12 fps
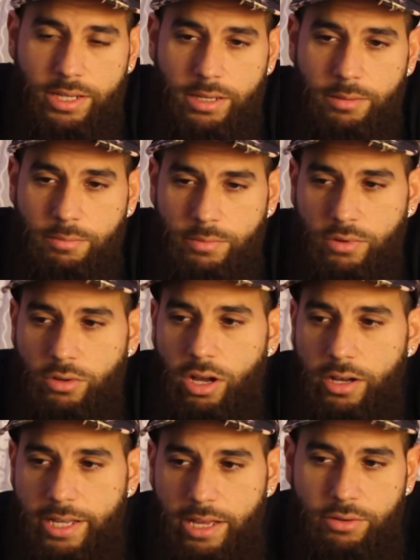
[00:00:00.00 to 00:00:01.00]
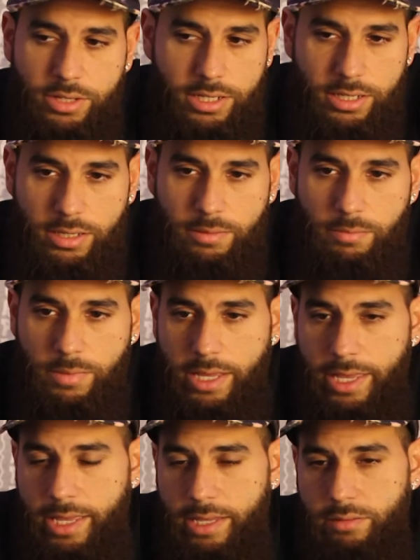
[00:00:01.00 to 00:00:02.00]
him, hung out with him,
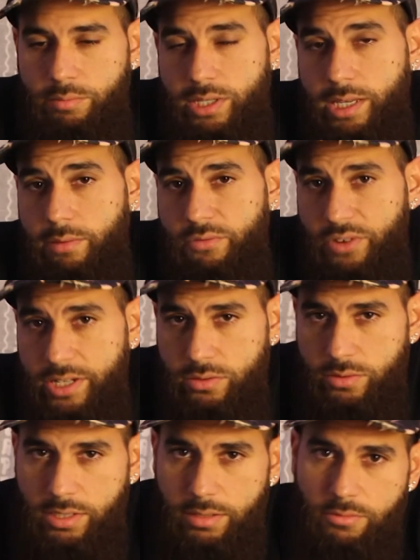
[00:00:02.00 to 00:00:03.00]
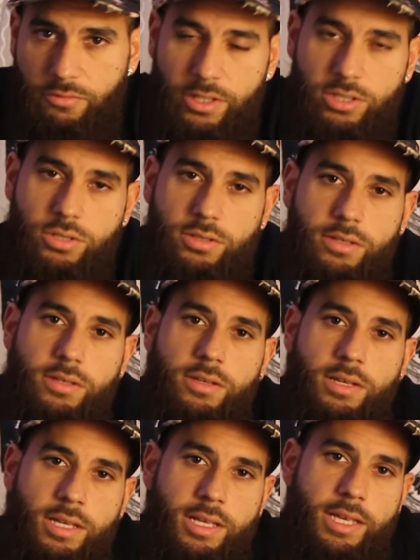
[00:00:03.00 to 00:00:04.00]
and became friends with him eventually.
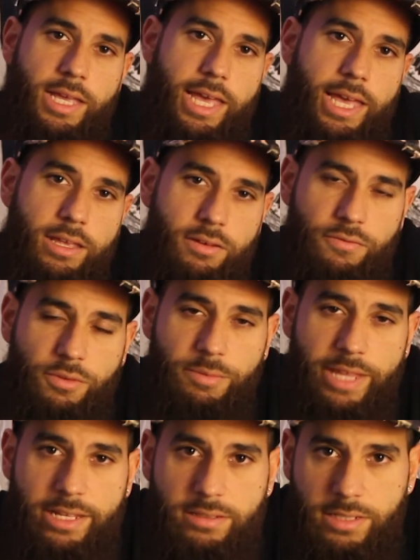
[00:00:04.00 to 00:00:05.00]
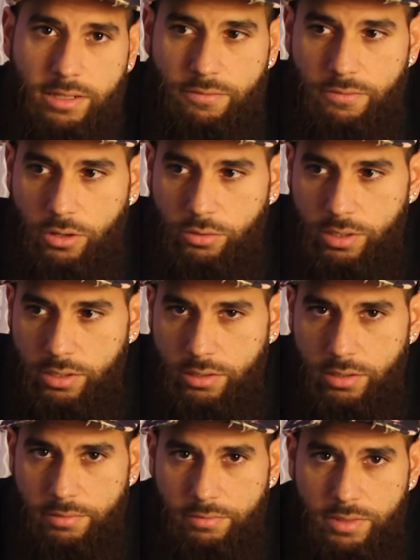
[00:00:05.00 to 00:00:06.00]
And from that day
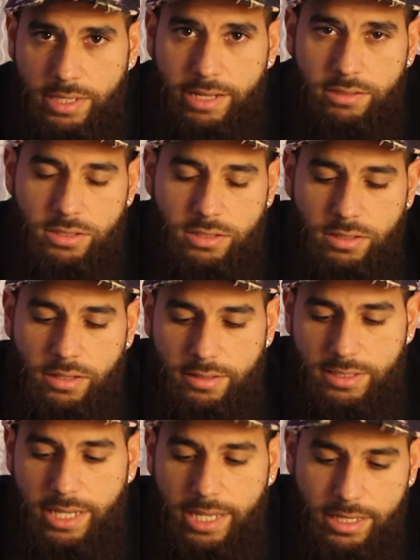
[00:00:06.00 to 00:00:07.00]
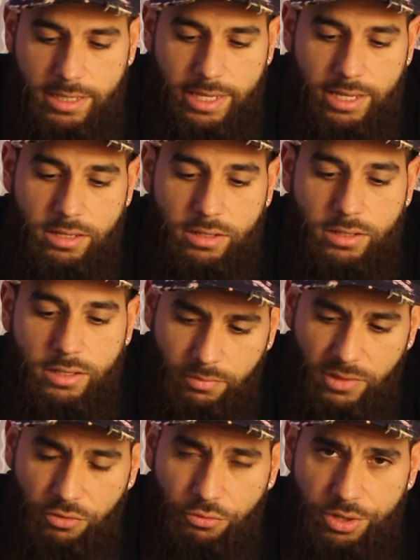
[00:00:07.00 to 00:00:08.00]
forward, that's the day that
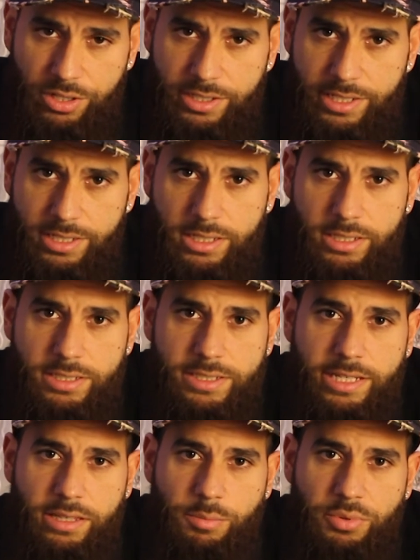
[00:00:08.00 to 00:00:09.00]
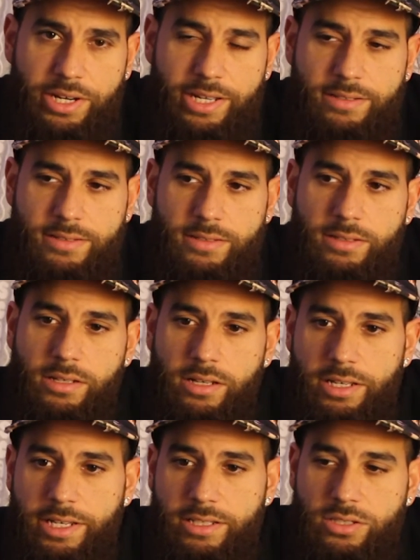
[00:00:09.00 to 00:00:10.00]
really set the brand
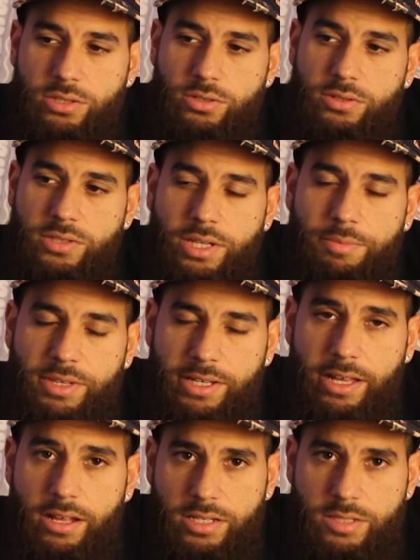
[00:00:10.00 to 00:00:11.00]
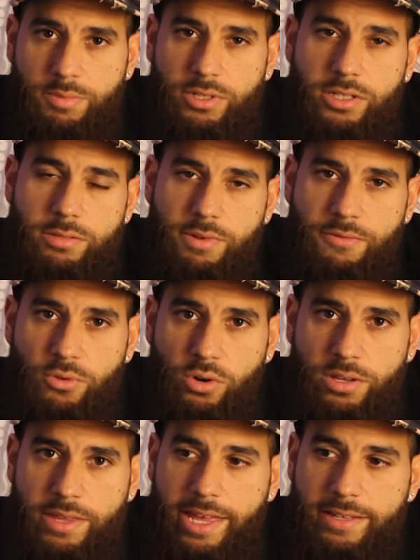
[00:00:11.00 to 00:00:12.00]
into something else, because
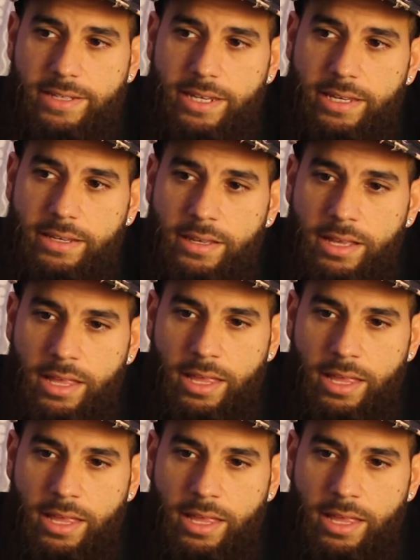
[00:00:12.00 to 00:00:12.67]
before that day